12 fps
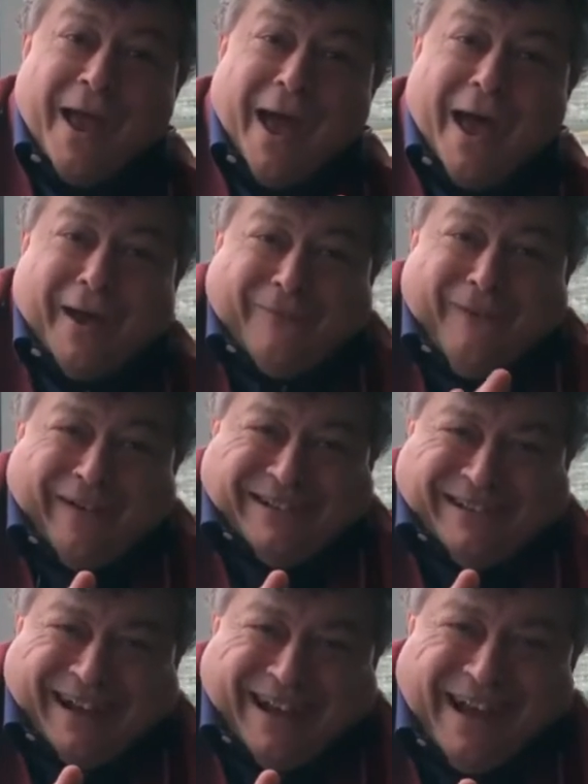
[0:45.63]
uh,
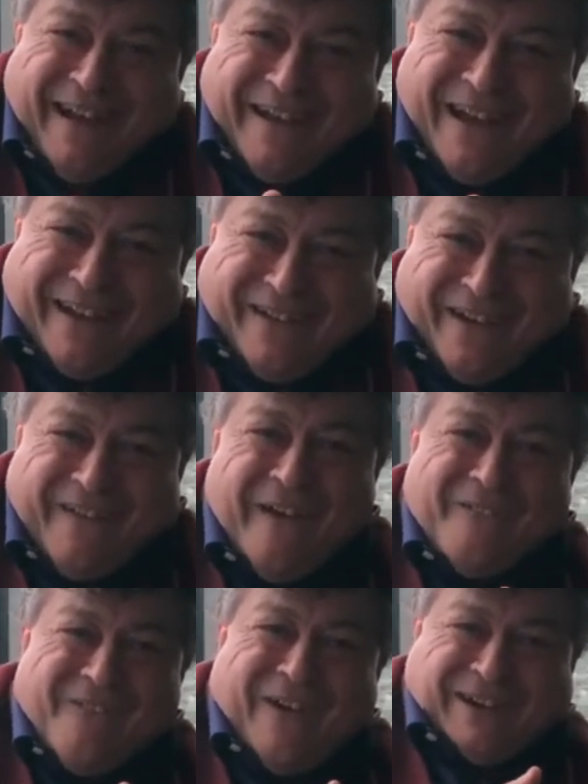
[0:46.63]
watching, you know,
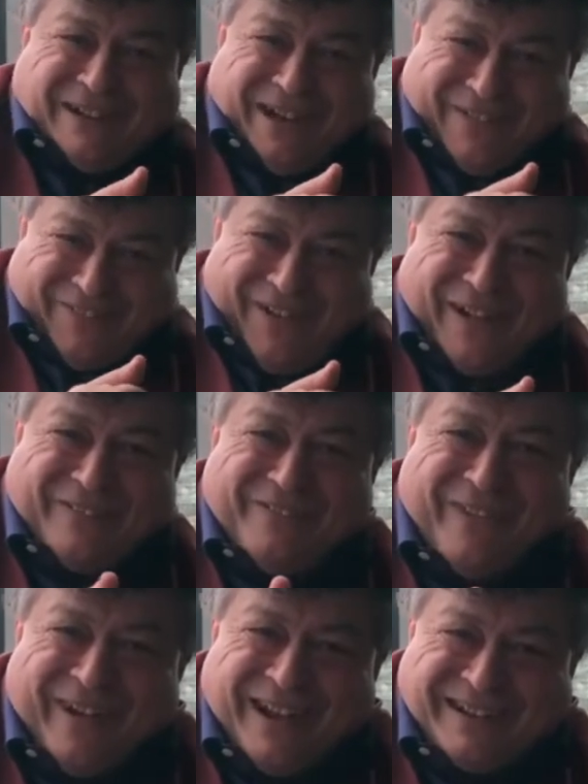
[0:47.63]
watching a film
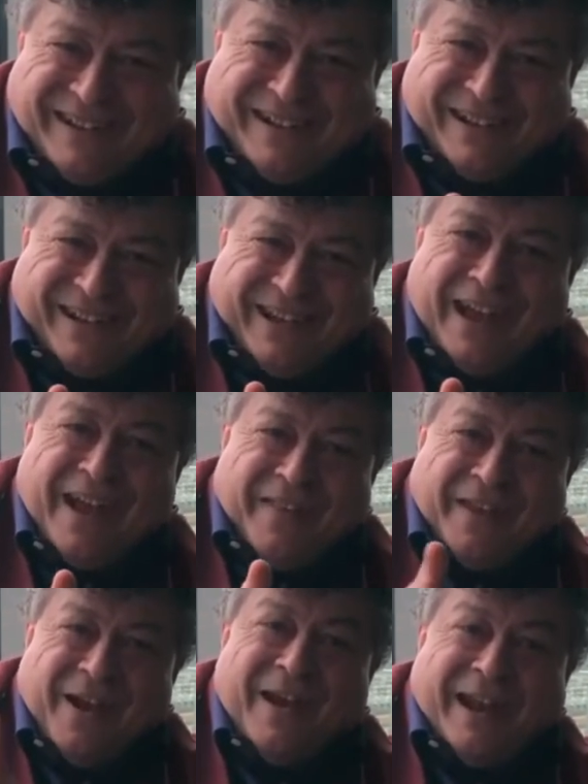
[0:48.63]
more or less until the,
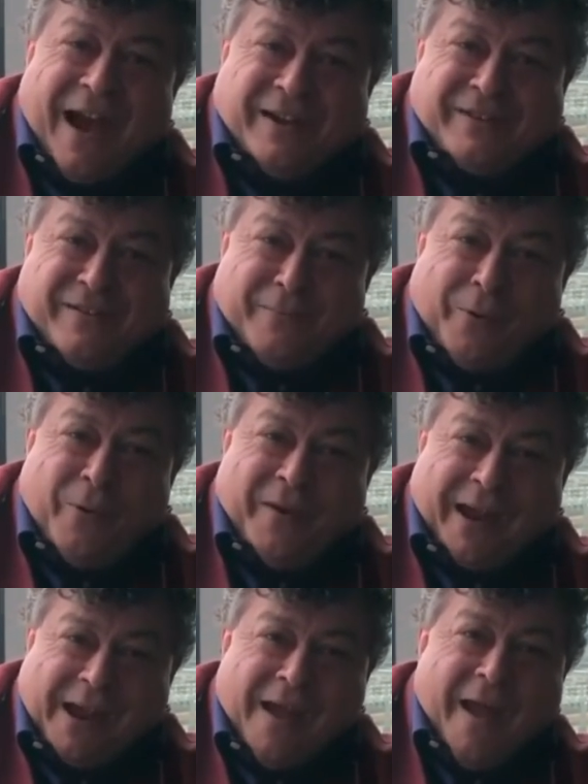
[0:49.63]
the early hours of the
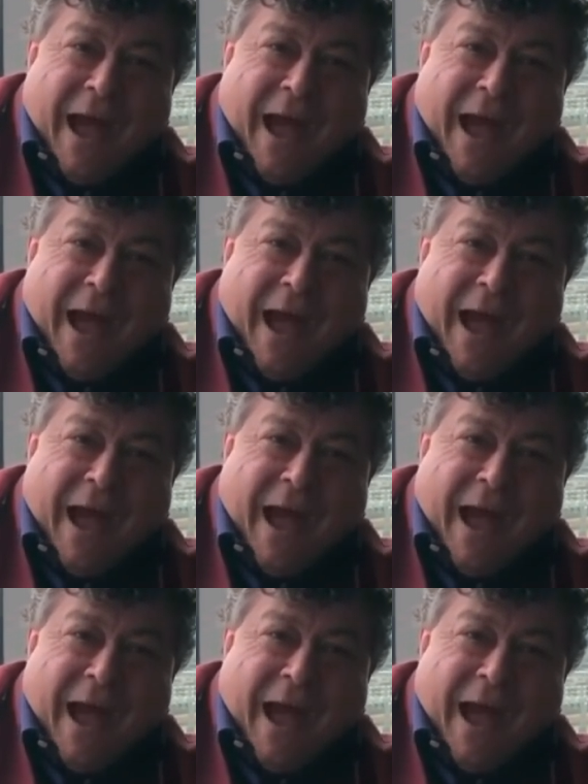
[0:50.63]
morning.